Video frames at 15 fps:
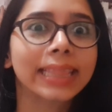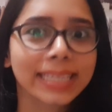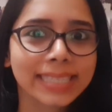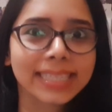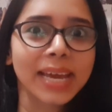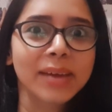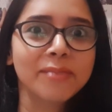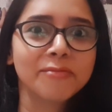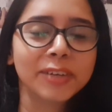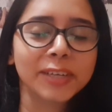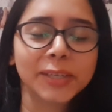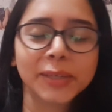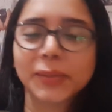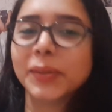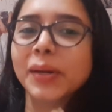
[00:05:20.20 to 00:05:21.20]
same
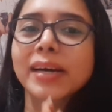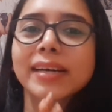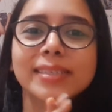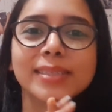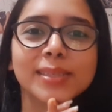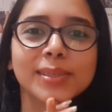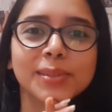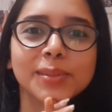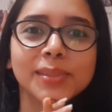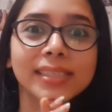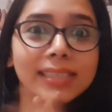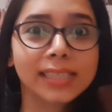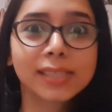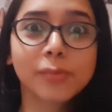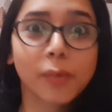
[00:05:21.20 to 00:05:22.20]
video. So
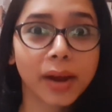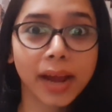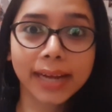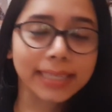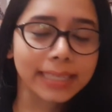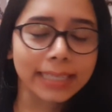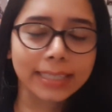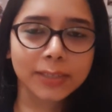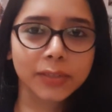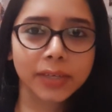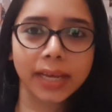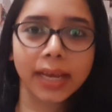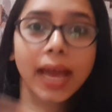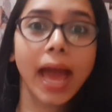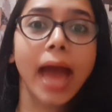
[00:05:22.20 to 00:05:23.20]
this is what I did
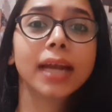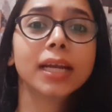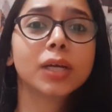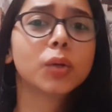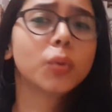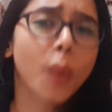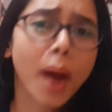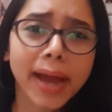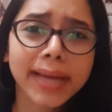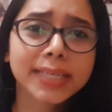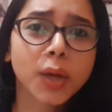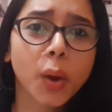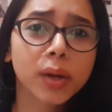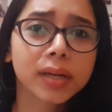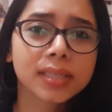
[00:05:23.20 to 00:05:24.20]
today, and
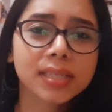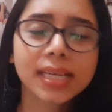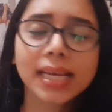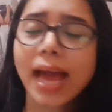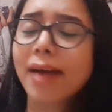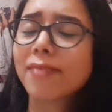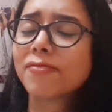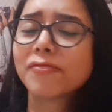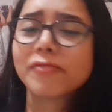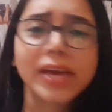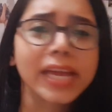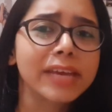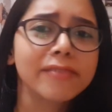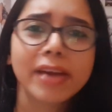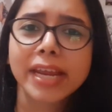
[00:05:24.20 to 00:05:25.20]
quite honestly I'm
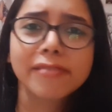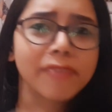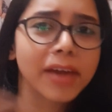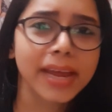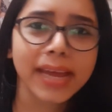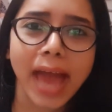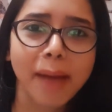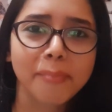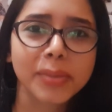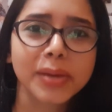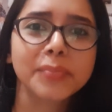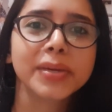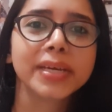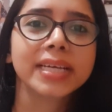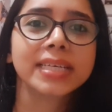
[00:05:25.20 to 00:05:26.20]
very
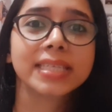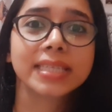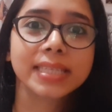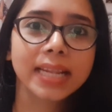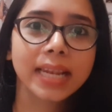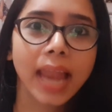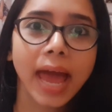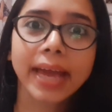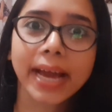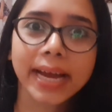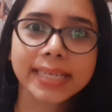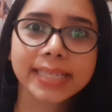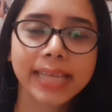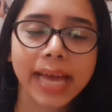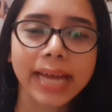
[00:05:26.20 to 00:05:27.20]
happy because like
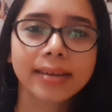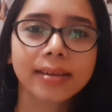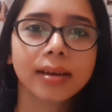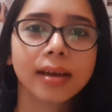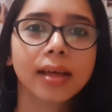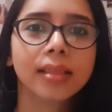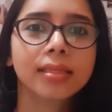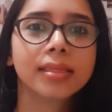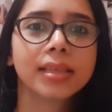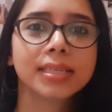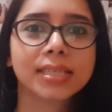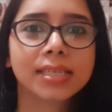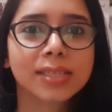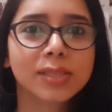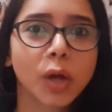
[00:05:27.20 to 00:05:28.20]
I said,
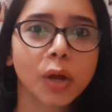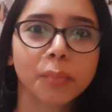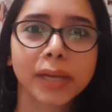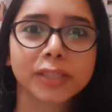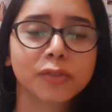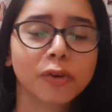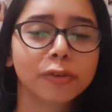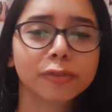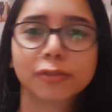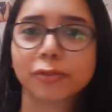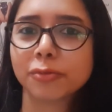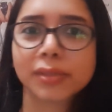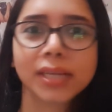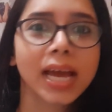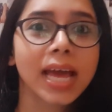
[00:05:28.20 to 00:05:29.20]
this is not my strong
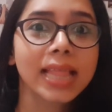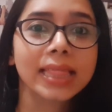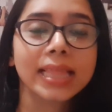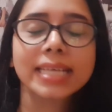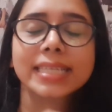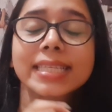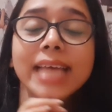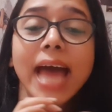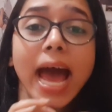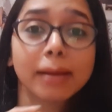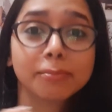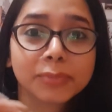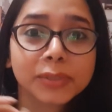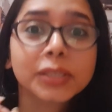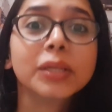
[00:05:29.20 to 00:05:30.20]
suit. This
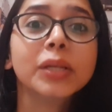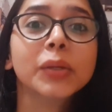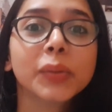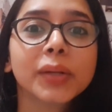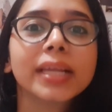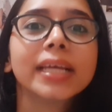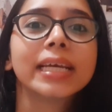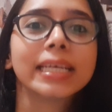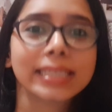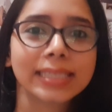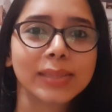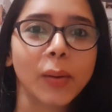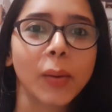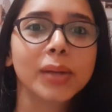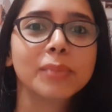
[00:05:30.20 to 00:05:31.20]
absolutely is
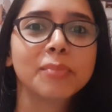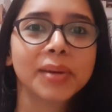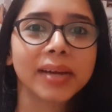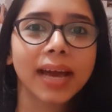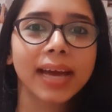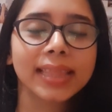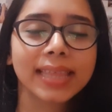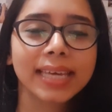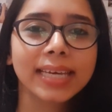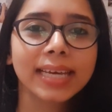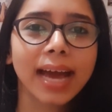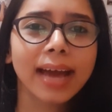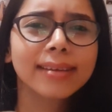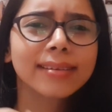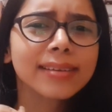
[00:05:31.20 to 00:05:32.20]
not, but I
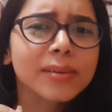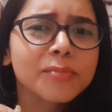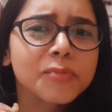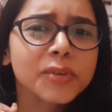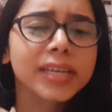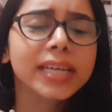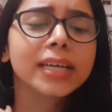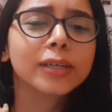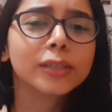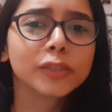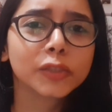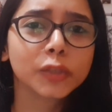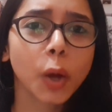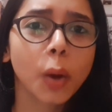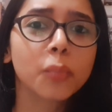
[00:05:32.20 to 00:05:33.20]
think I did a pretty
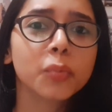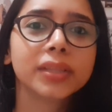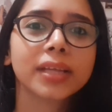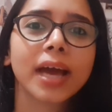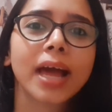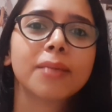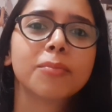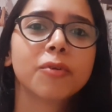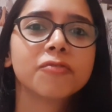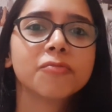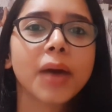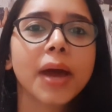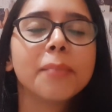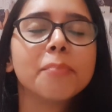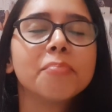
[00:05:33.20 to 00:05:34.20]
good job with the help of
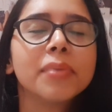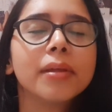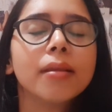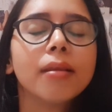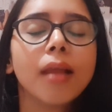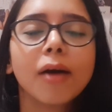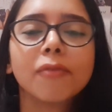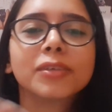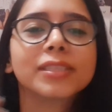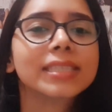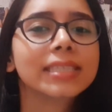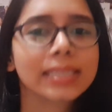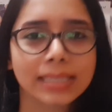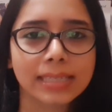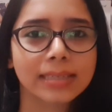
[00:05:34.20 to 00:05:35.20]
my beloved
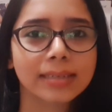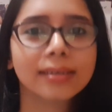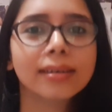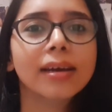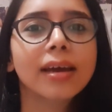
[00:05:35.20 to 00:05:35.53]
sister,